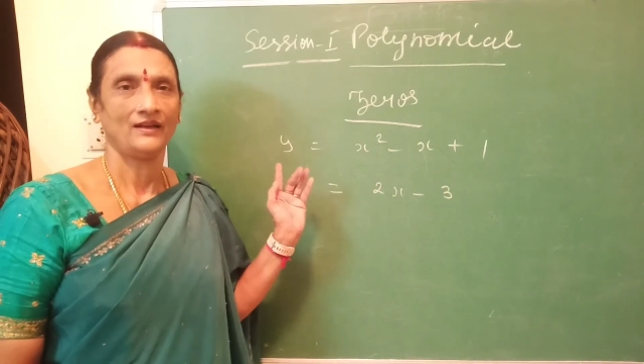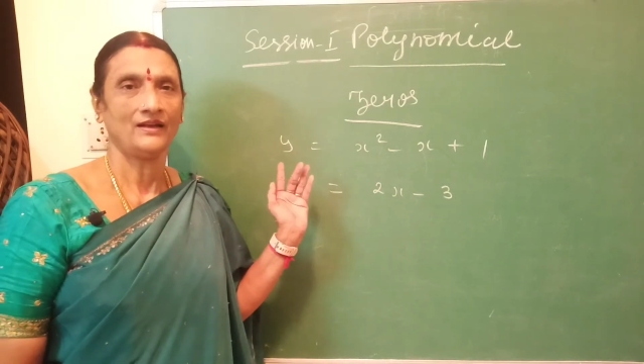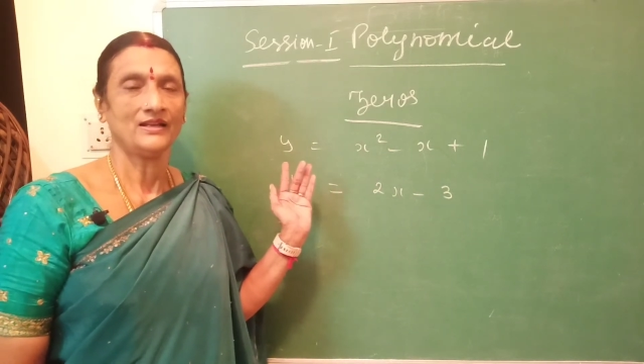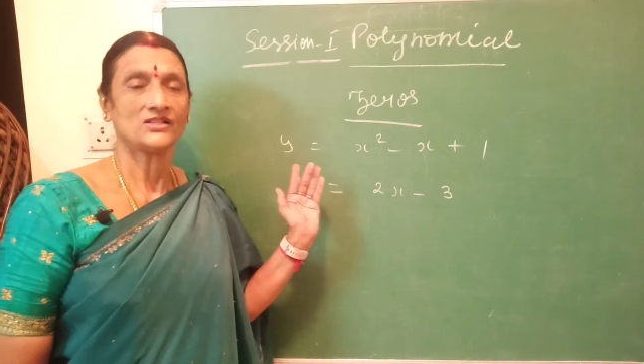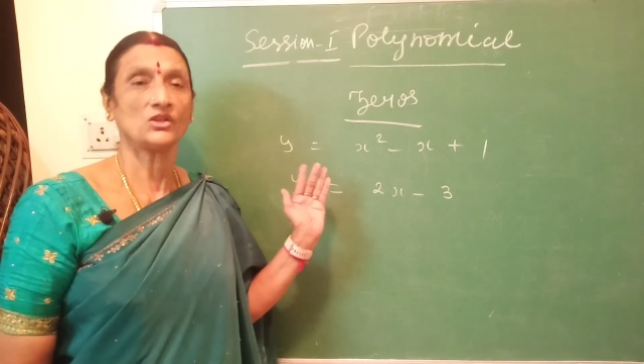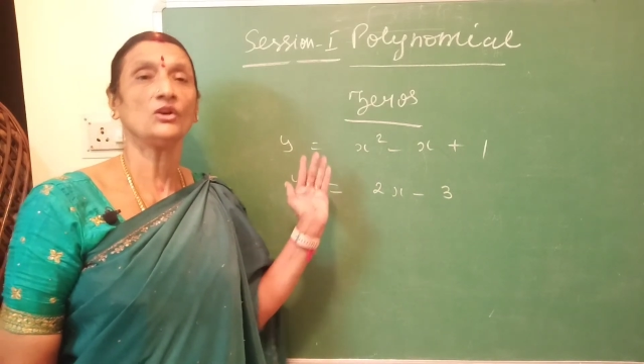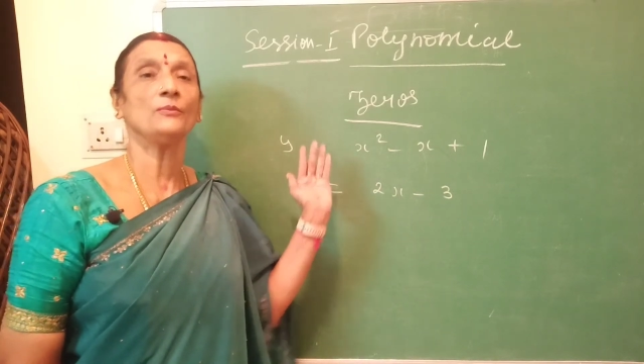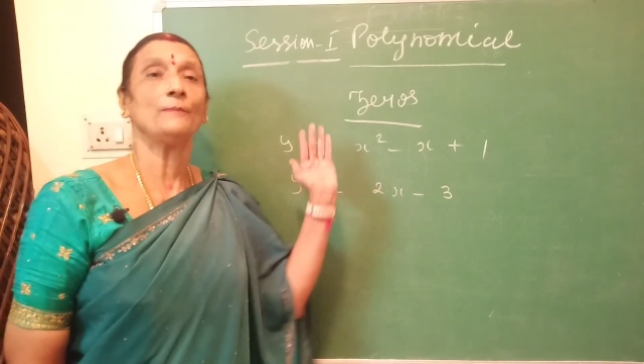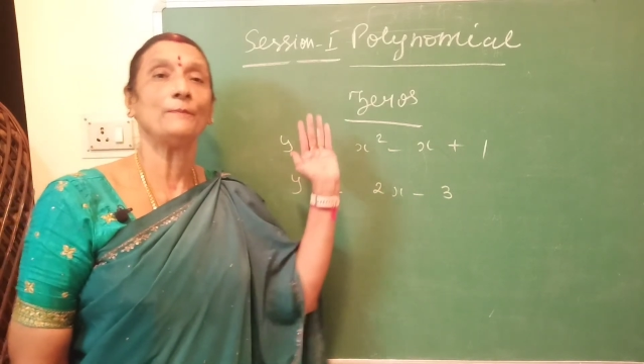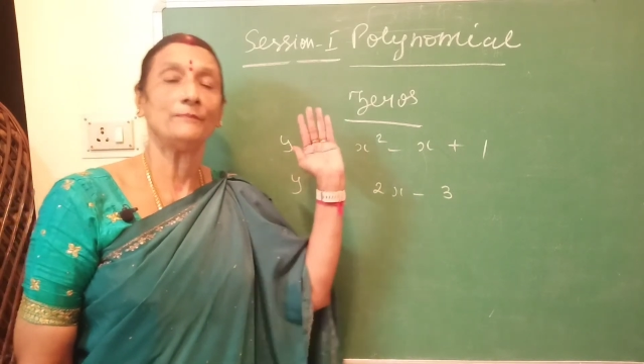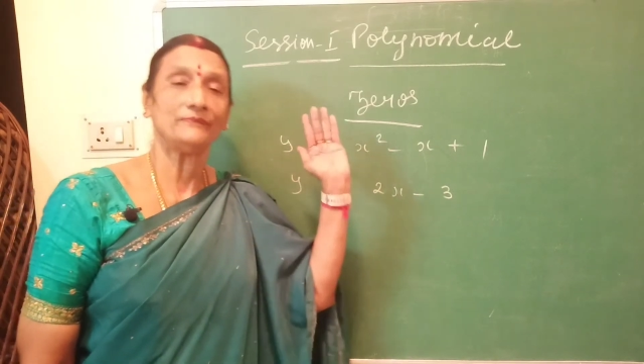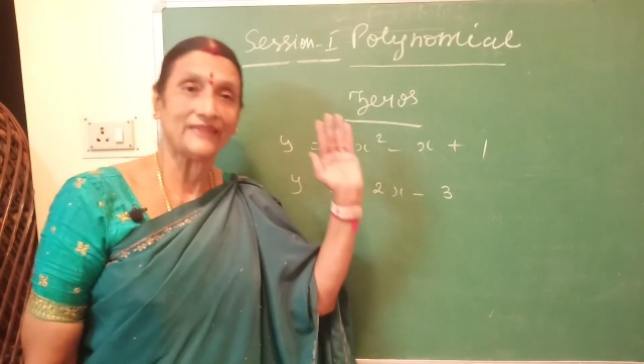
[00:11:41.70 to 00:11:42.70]

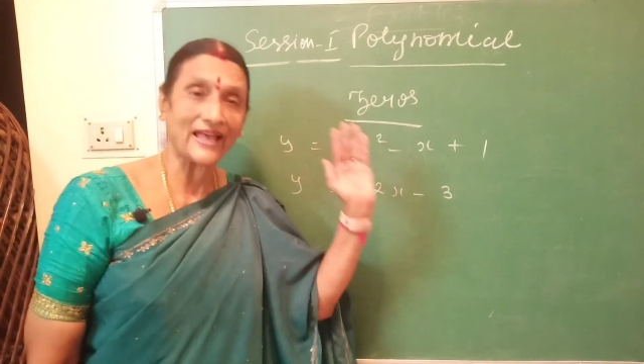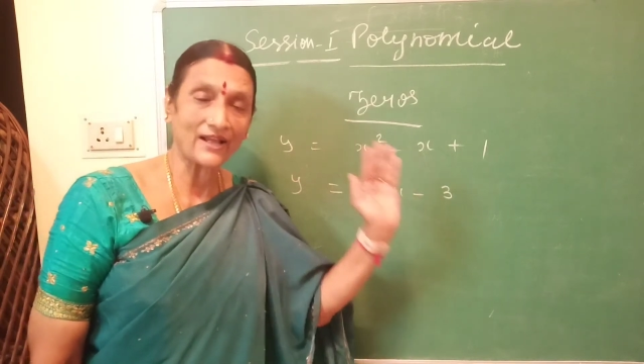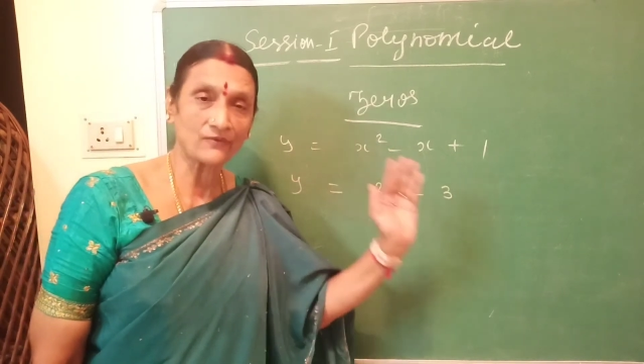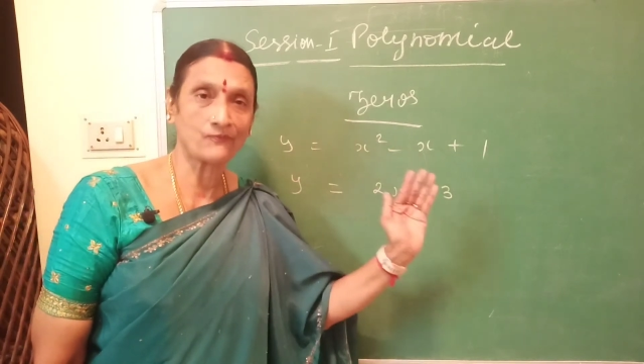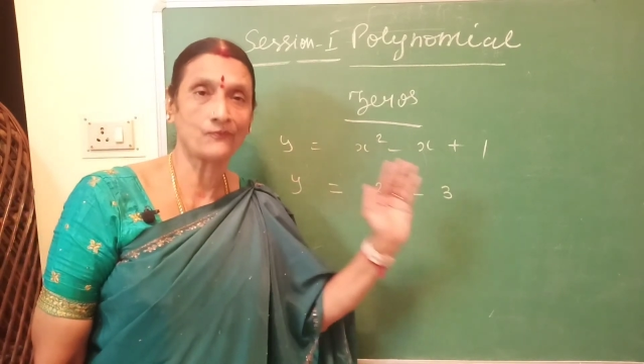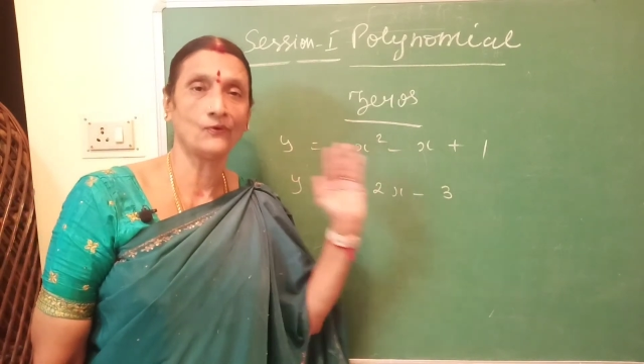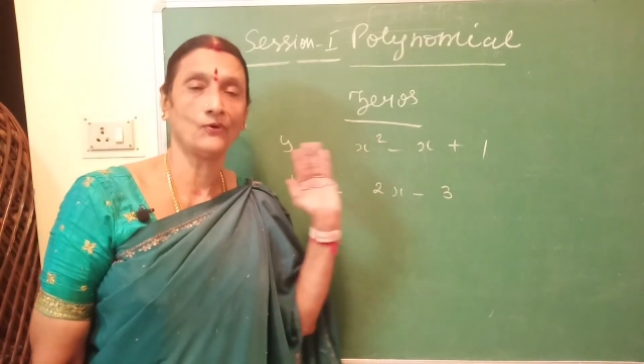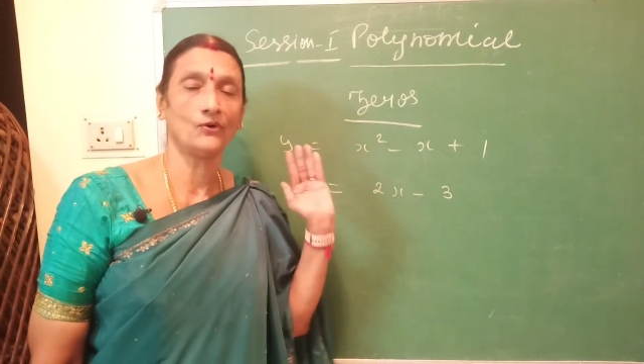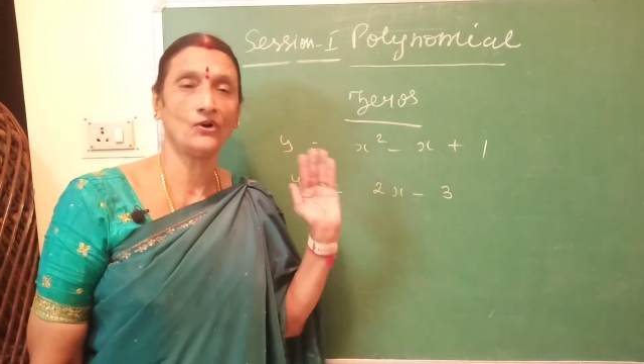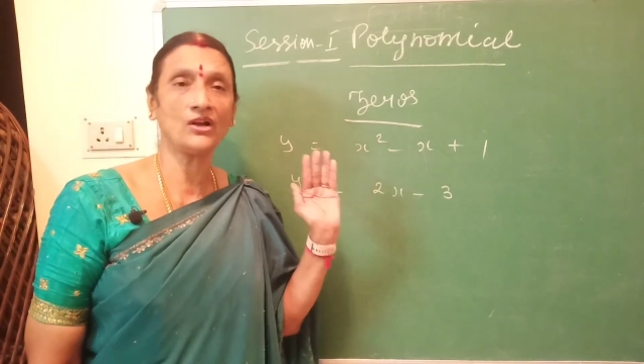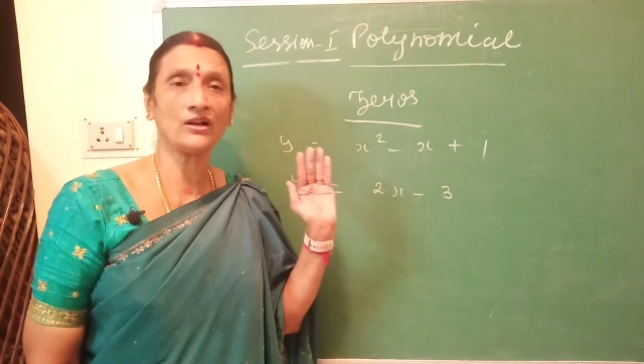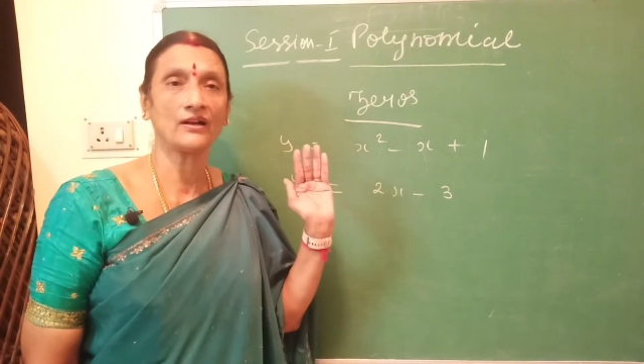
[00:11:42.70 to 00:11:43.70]
So,
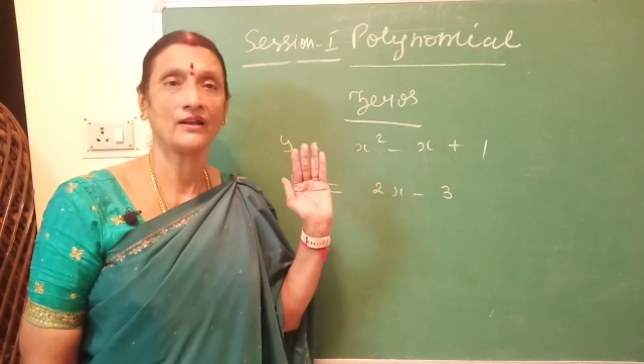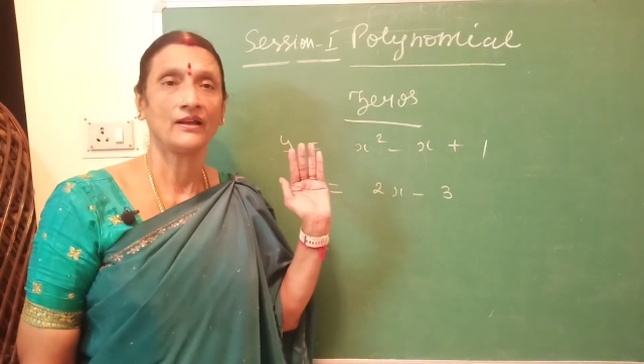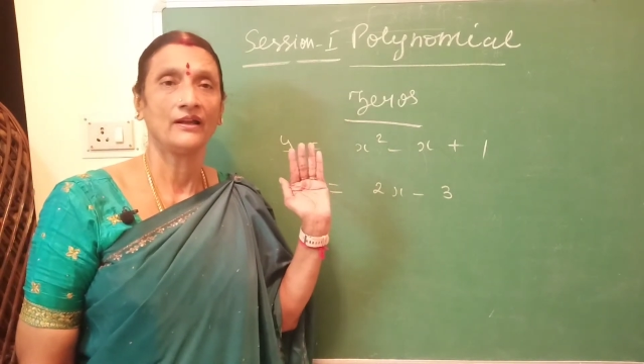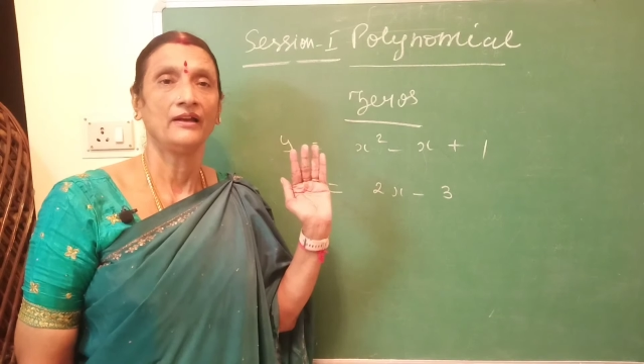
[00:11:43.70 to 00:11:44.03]
therefore,